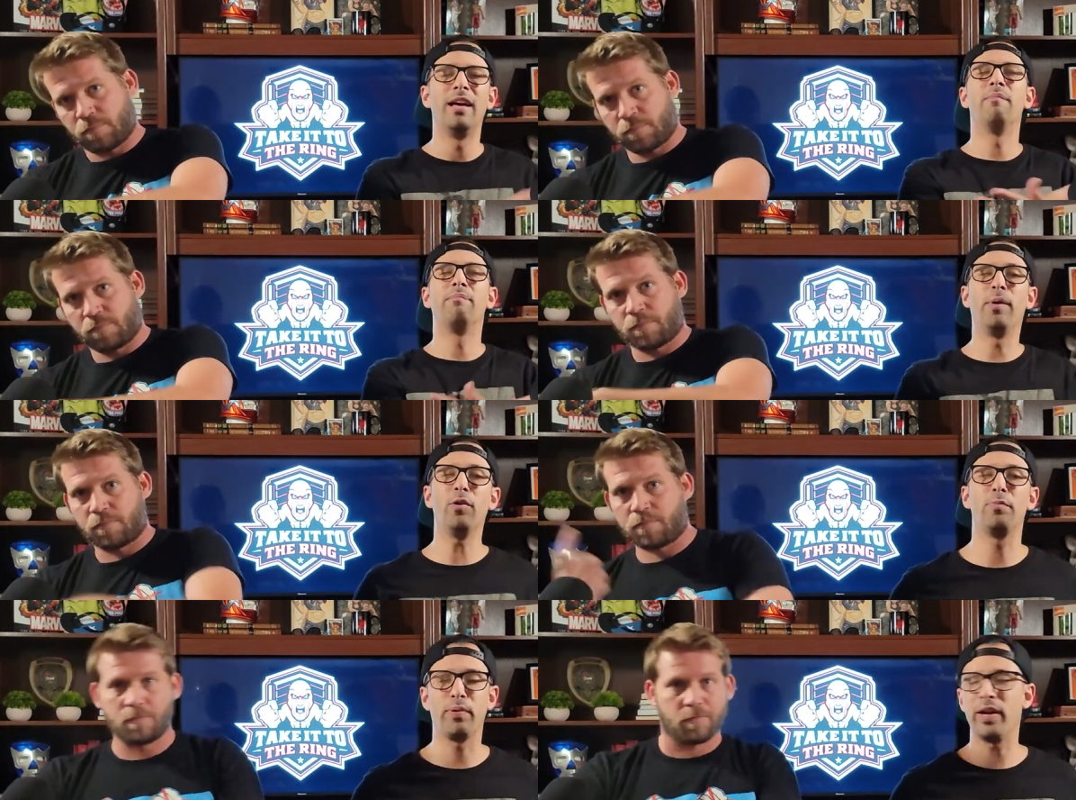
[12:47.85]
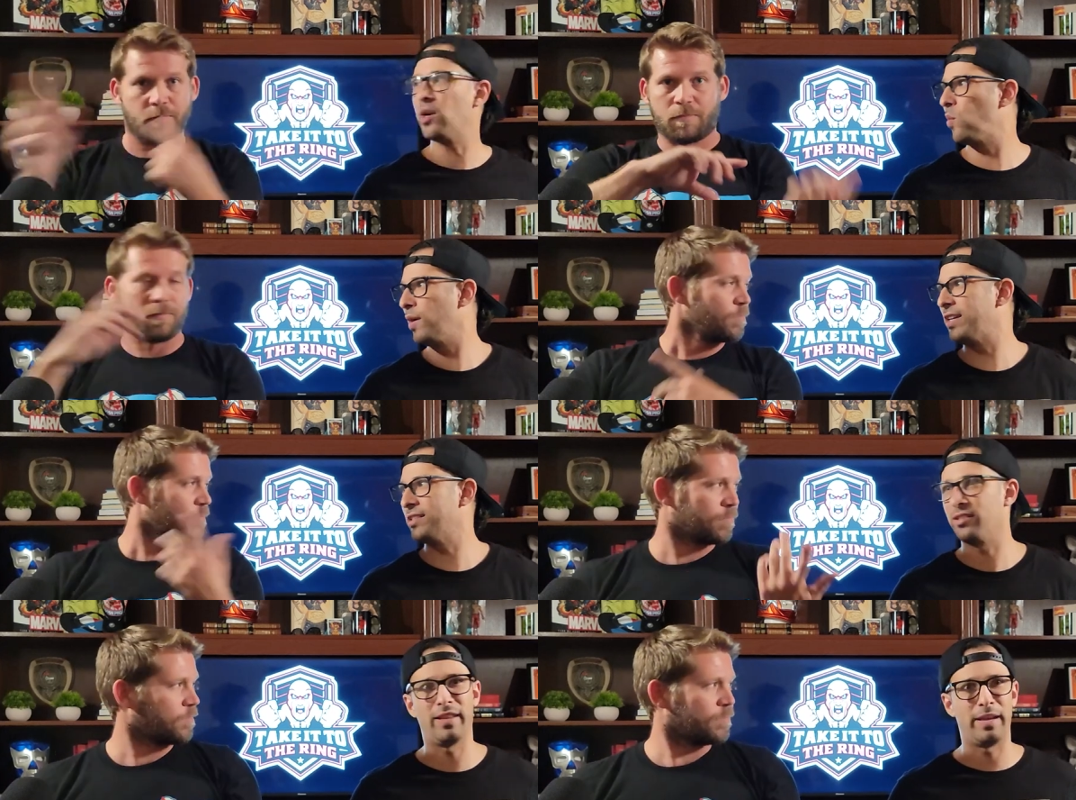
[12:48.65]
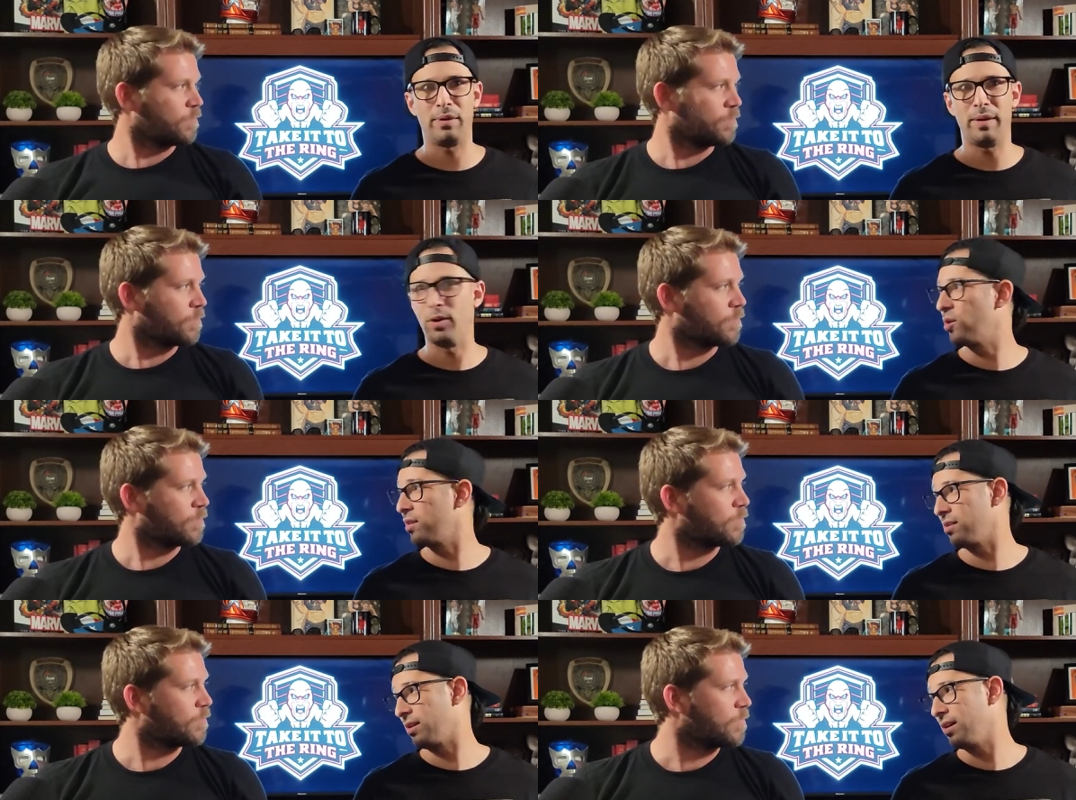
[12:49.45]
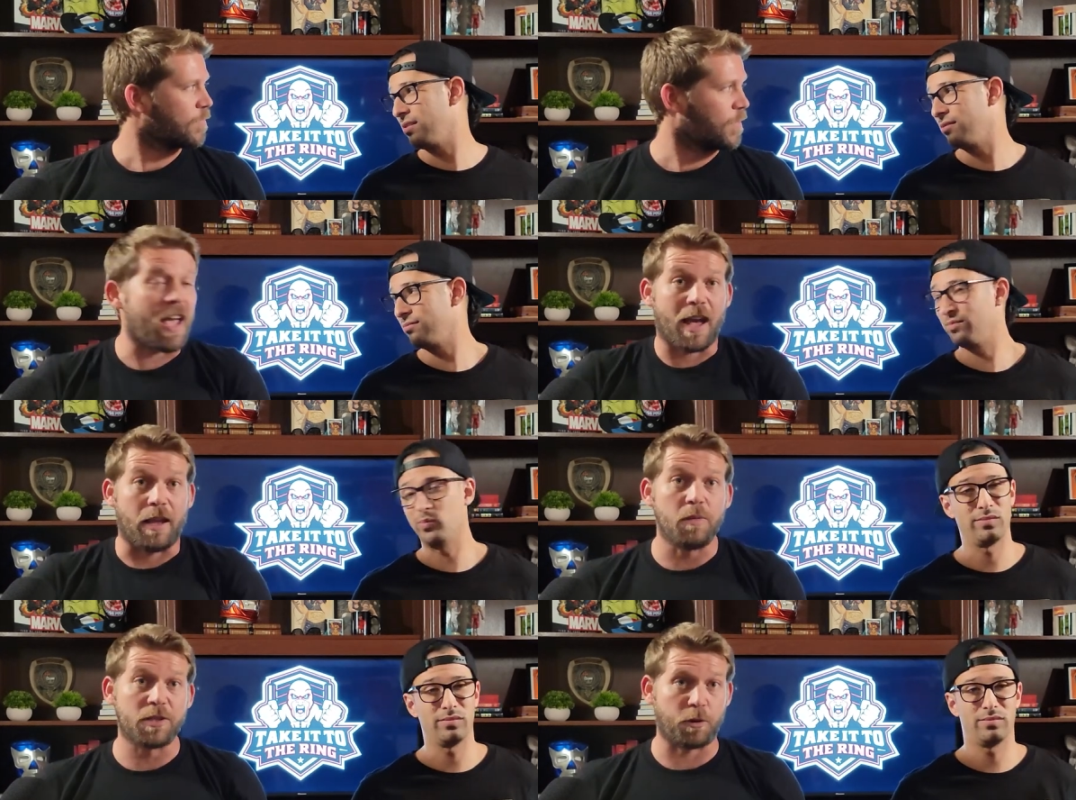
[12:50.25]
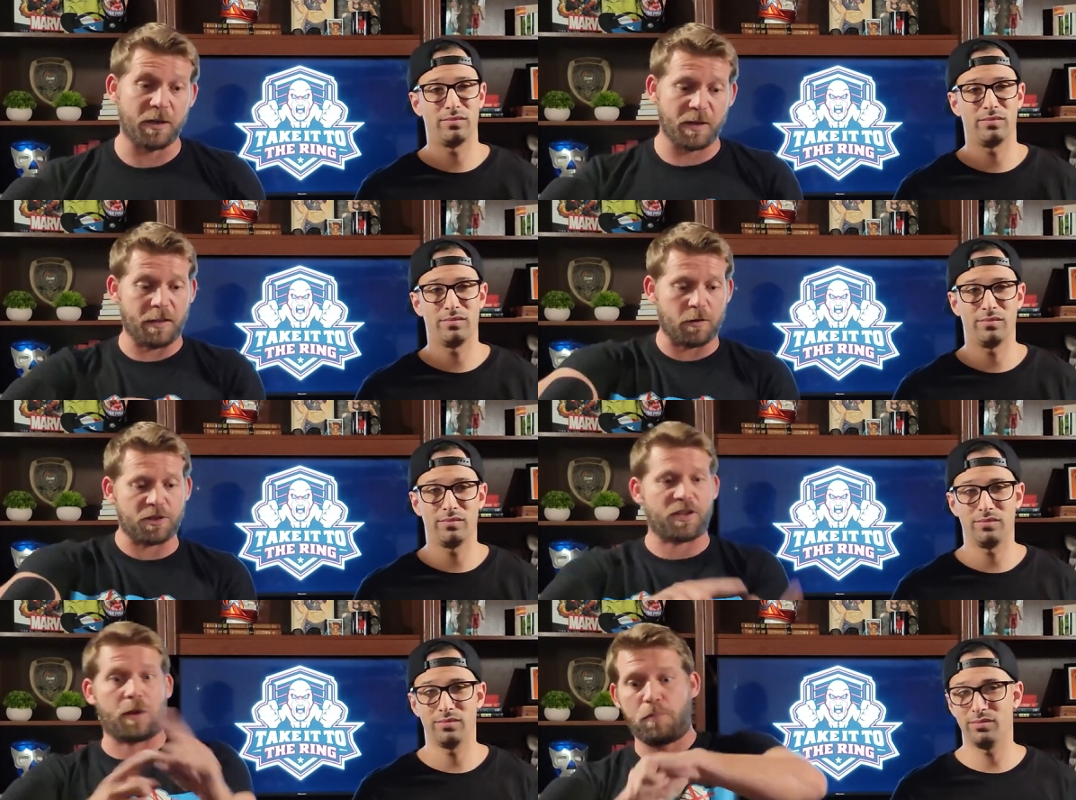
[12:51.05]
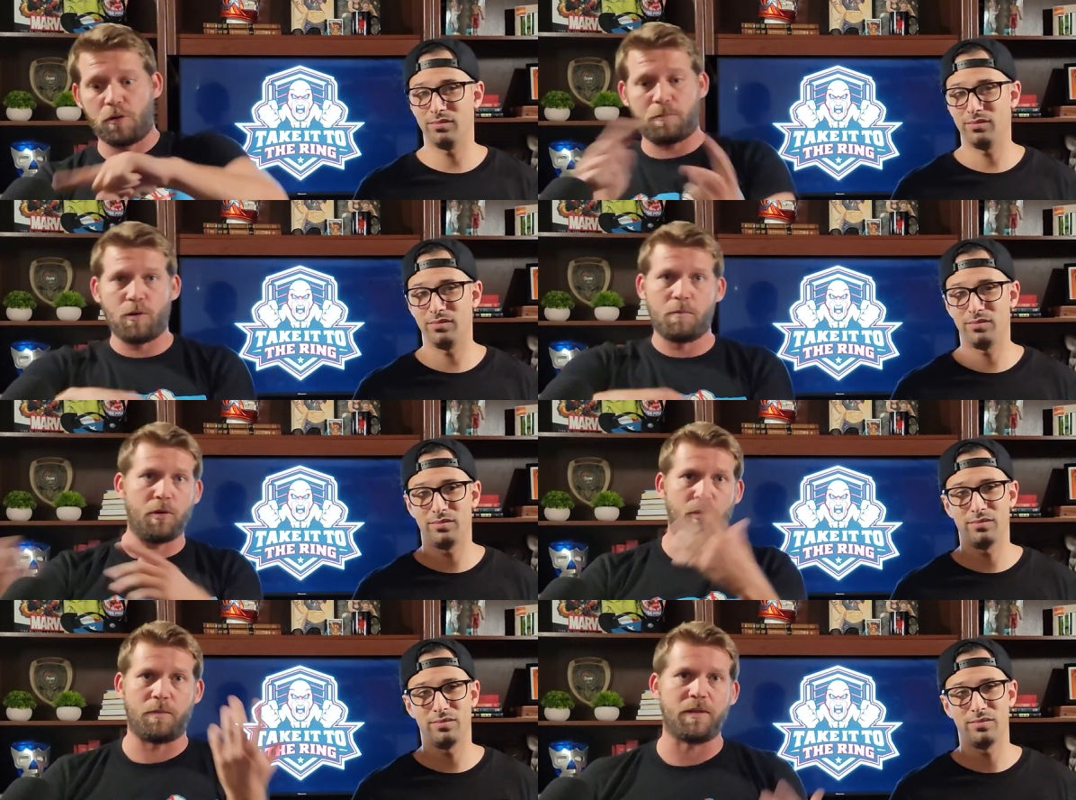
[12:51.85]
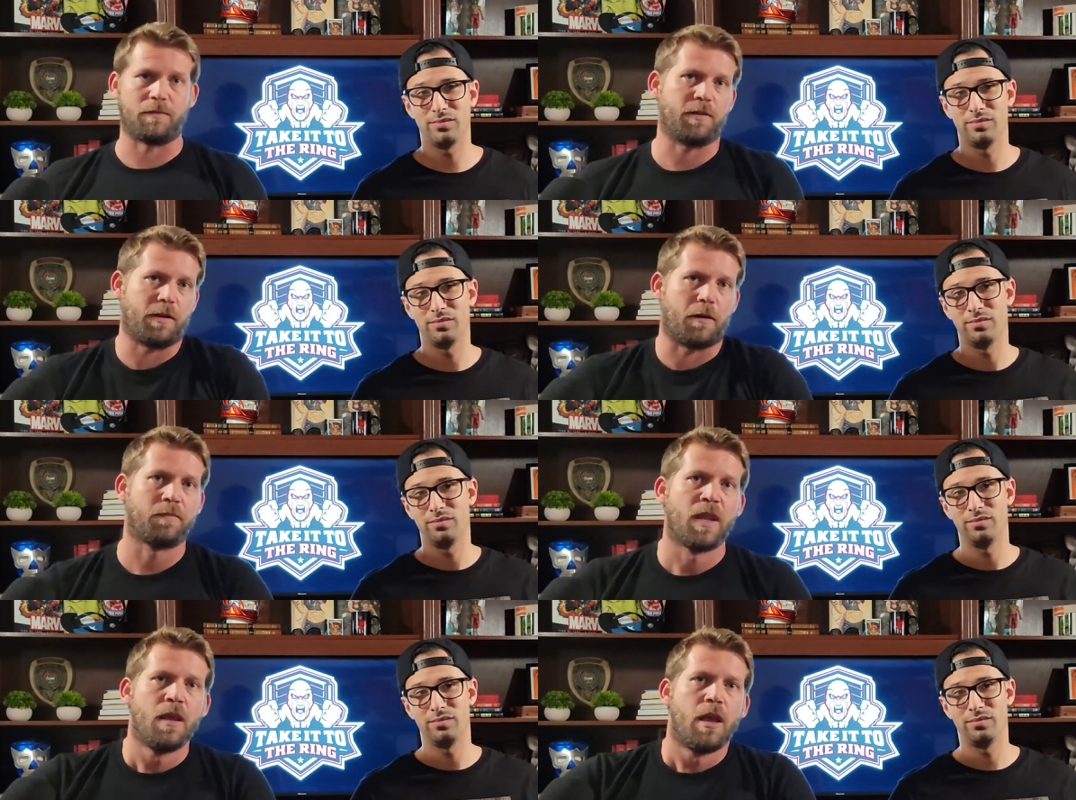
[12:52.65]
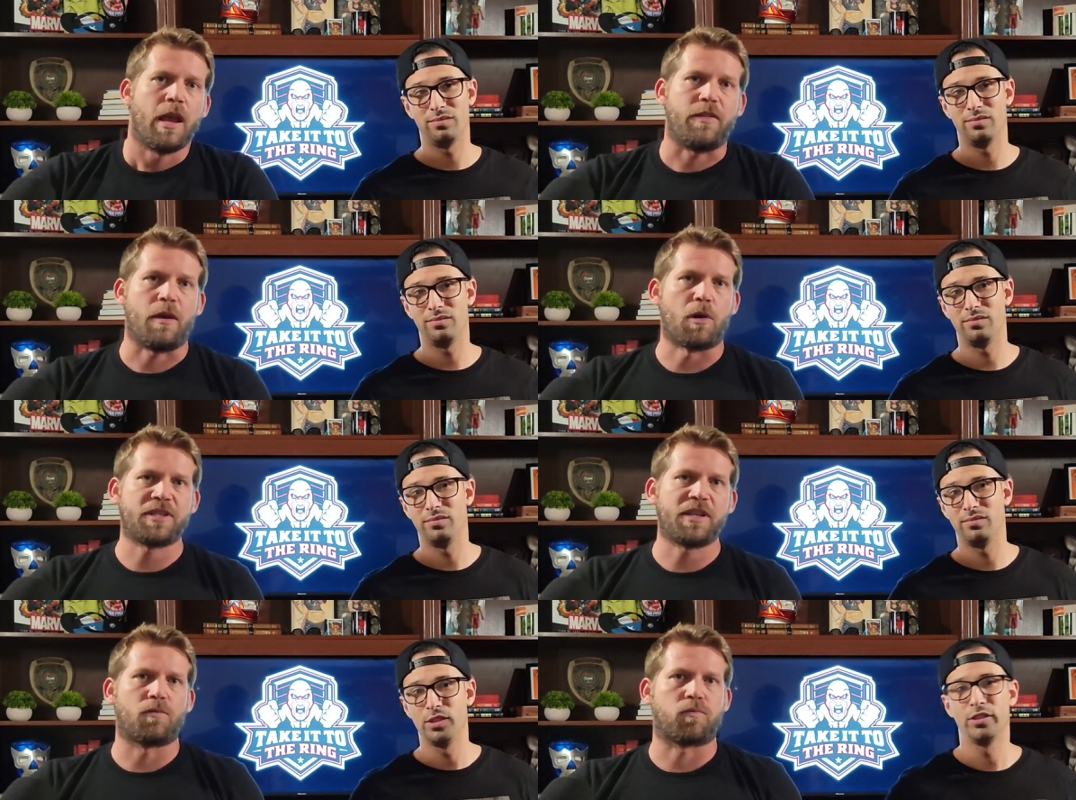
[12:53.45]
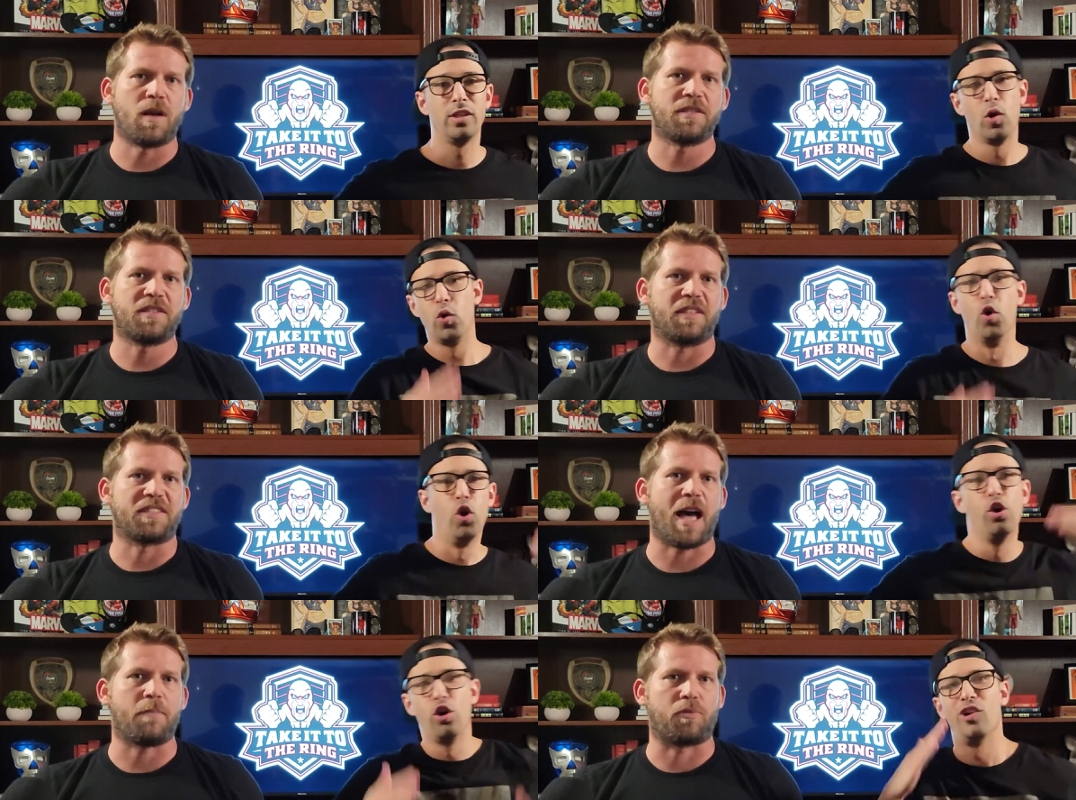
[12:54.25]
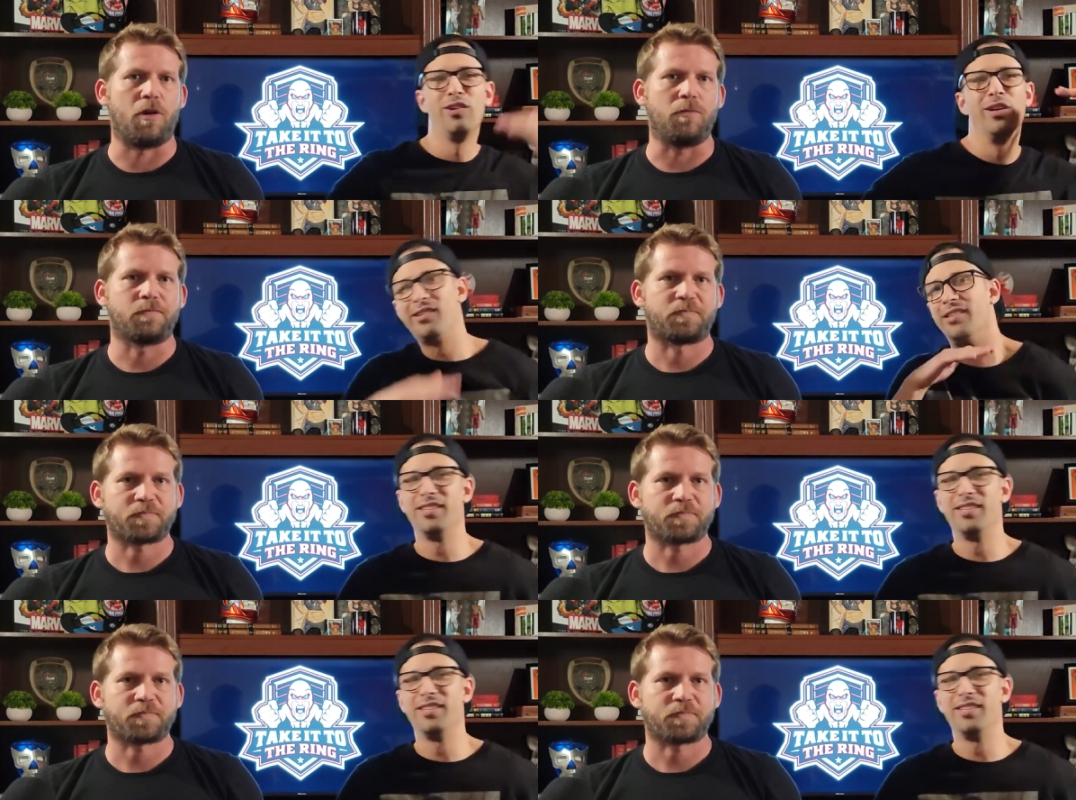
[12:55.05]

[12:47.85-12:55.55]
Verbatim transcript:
Speaker 1: and both break away because they were like probably hurting like hell.
Speaker 2: Yeah, it was pretty neat. They're just like boom, boom, boom, and you know. And then Marcel runs to the top rope,